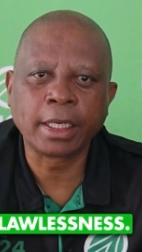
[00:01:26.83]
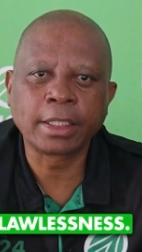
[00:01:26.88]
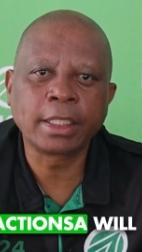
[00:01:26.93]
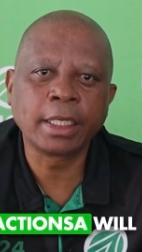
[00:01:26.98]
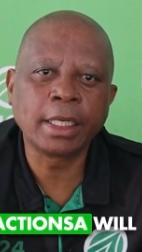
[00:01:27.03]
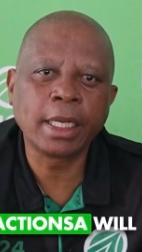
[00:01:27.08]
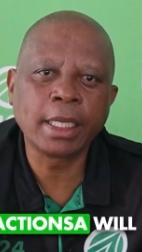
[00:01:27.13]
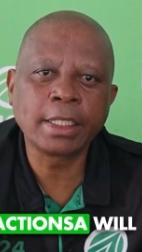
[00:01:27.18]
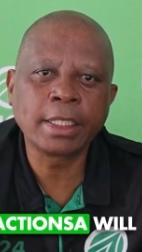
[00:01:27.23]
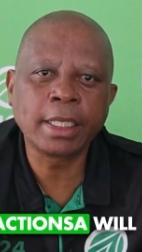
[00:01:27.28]

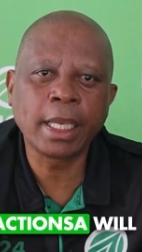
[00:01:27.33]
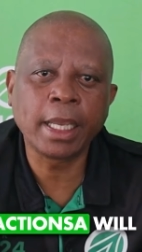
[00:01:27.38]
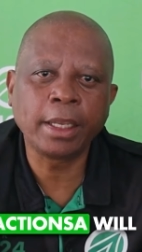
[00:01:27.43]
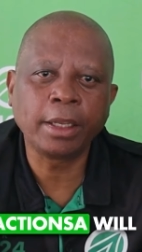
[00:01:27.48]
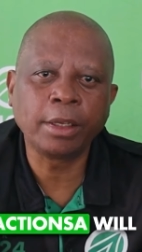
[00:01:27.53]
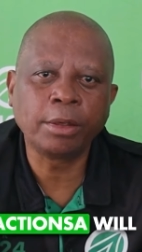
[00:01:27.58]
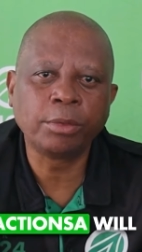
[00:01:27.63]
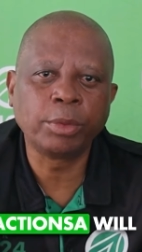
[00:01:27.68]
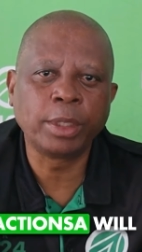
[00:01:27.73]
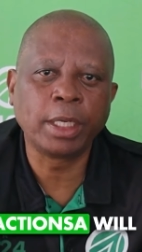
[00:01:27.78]
Action SA
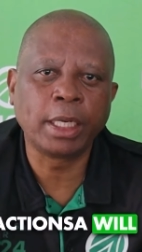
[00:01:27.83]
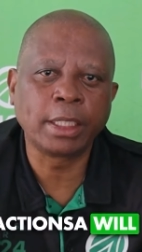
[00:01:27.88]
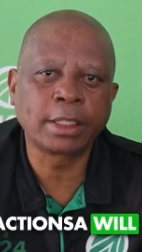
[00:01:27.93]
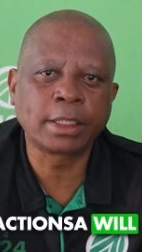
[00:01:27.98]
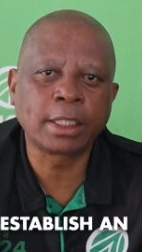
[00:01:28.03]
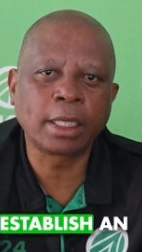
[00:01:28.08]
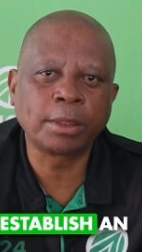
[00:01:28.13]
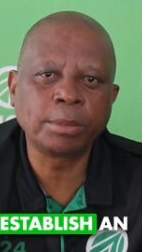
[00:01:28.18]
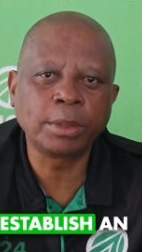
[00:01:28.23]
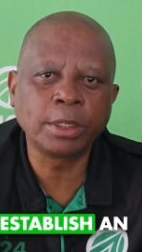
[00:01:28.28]
will
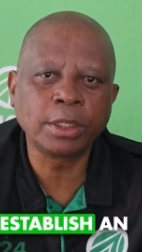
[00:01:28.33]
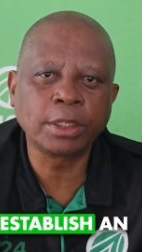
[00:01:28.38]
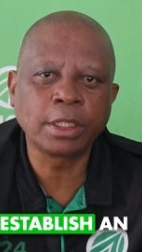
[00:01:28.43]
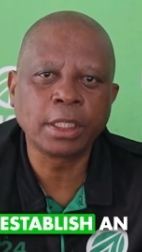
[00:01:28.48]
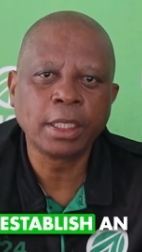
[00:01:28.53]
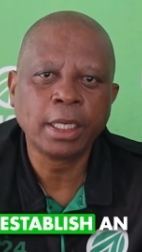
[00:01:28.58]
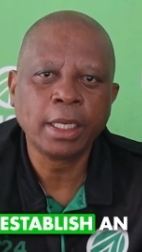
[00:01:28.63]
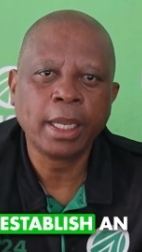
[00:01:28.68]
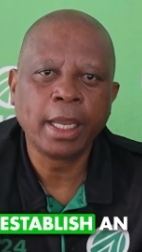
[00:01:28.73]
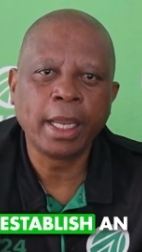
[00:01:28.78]

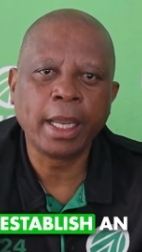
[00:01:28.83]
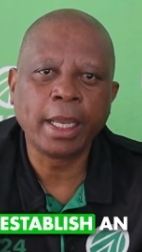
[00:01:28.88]
establish